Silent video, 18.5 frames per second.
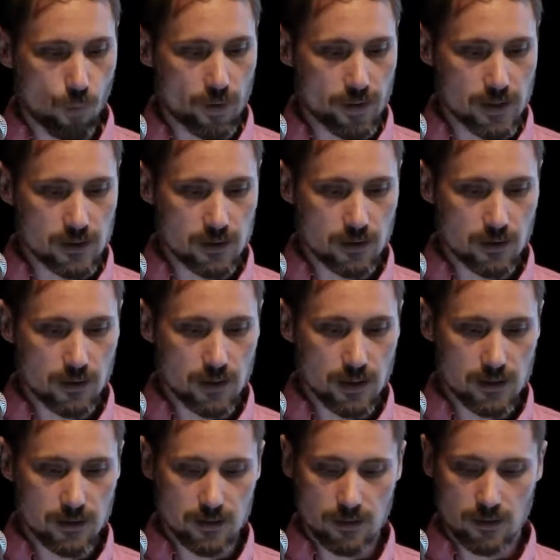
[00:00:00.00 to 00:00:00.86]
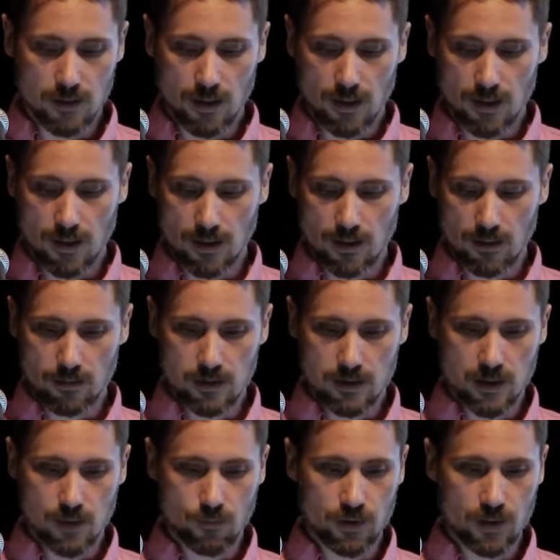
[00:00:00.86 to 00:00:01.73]
these
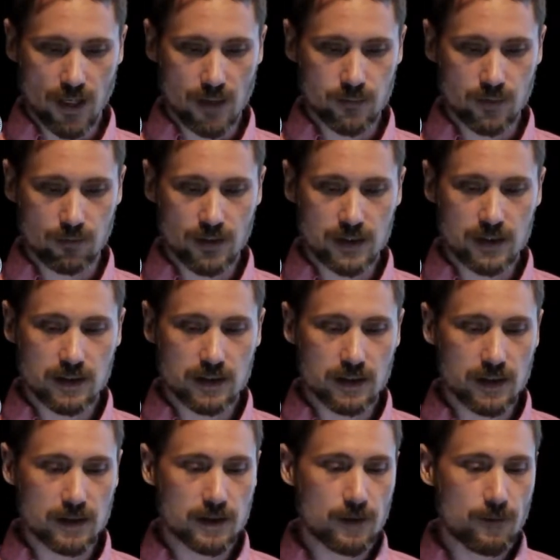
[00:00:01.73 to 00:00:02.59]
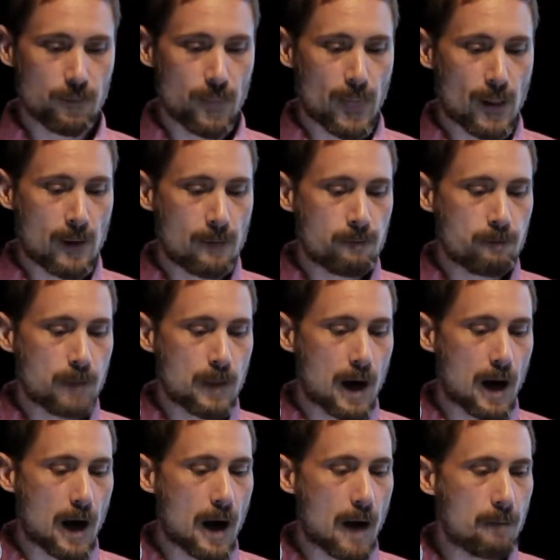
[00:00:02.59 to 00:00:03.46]
different types of instances.
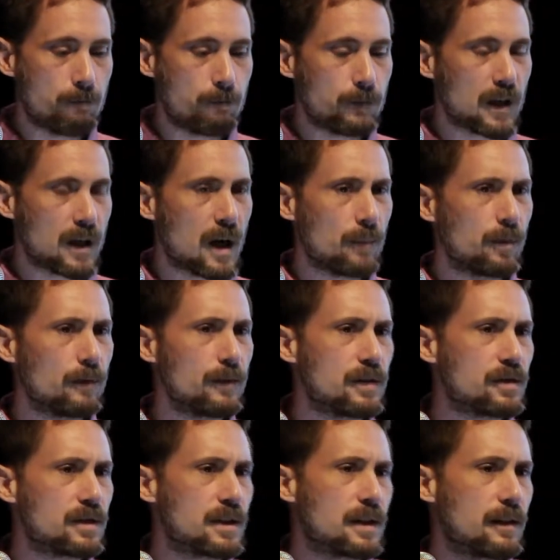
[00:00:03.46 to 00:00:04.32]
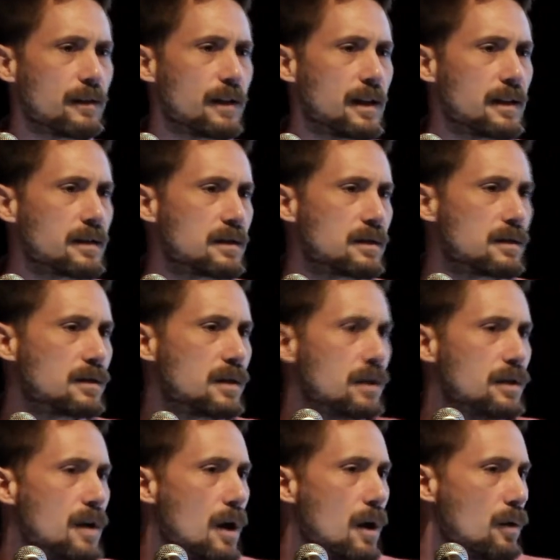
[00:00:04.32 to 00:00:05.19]
A couple of interesting things
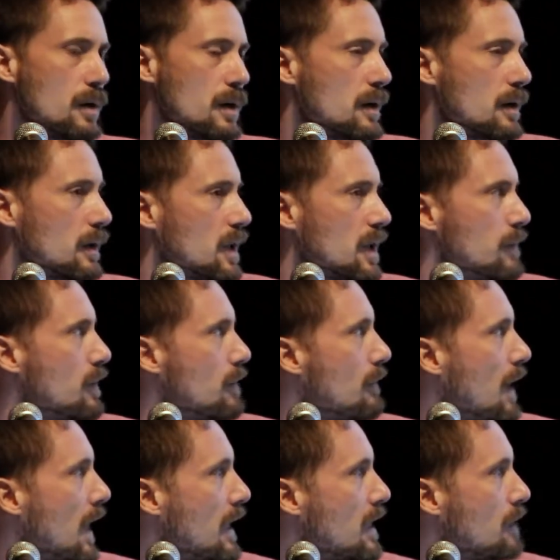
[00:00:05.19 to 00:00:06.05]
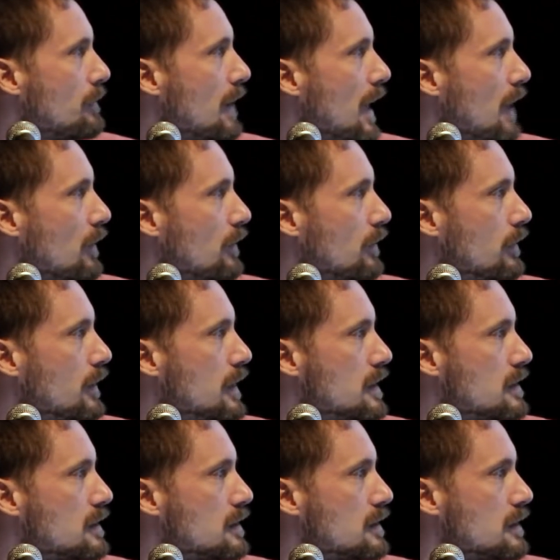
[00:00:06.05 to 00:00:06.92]
to note or keep in mind about
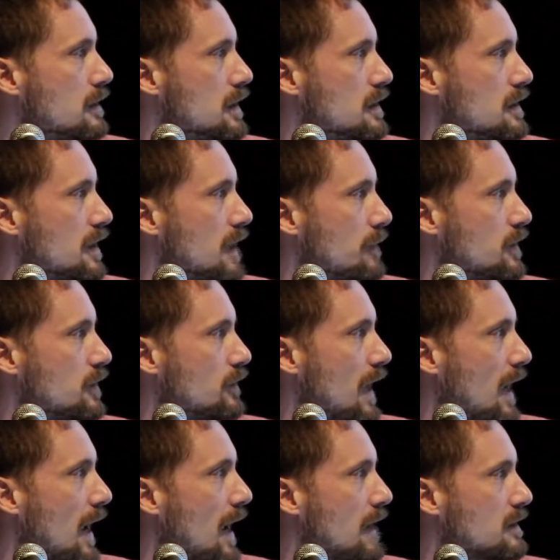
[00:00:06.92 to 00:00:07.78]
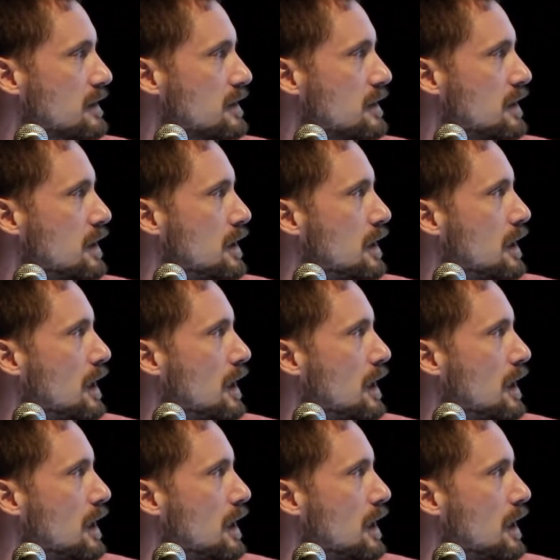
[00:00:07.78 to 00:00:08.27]
these types of tasks.